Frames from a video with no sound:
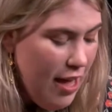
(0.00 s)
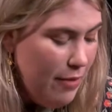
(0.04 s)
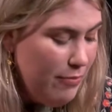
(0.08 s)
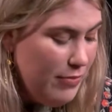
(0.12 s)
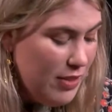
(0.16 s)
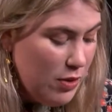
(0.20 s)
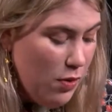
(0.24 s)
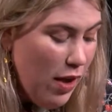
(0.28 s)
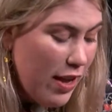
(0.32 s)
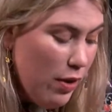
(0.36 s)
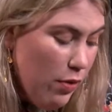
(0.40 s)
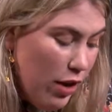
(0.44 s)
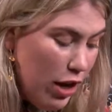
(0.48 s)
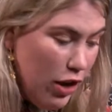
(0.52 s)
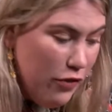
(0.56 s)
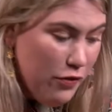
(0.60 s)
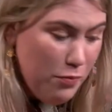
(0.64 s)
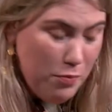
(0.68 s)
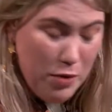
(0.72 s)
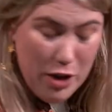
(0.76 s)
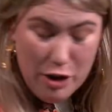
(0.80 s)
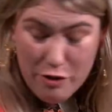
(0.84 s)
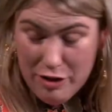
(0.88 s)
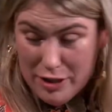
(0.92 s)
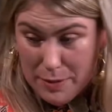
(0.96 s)
So I quite often
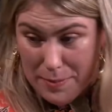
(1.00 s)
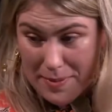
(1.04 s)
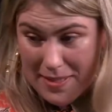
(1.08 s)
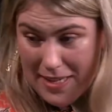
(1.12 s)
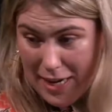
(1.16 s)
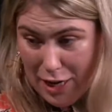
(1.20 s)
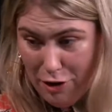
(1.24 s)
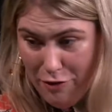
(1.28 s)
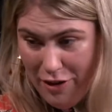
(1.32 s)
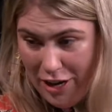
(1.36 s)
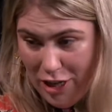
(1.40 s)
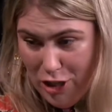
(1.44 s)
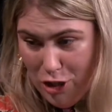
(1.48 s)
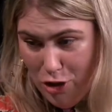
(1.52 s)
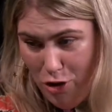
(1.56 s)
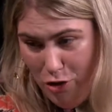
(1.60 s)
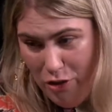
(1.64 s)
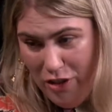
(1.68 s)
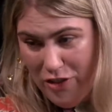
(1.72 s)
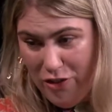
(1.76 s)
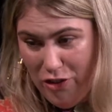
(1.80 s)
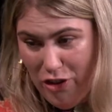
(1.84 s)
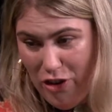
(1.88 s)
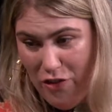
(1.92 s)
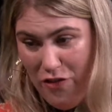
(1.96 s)
put a Christmas decoration on the
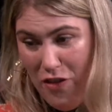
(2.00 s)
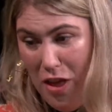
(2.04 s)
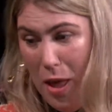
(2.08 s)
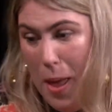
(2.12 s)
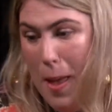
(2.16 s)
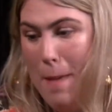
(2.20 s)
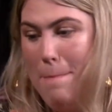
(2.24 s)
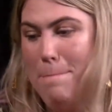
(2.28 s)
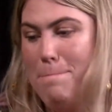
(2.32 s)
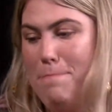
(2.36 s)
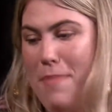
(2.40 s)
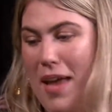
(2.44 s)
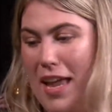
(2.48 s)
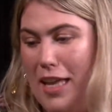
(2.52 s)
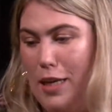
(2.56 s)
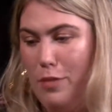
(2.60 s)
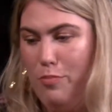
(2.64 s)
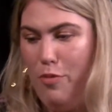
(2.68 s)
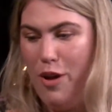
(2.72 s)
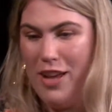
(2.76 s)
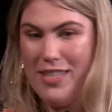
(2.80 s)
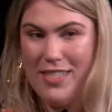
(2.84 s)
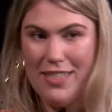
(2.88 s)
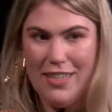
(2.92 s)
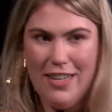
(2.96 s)
sort of main
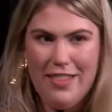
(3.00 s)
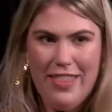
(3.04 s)
present, and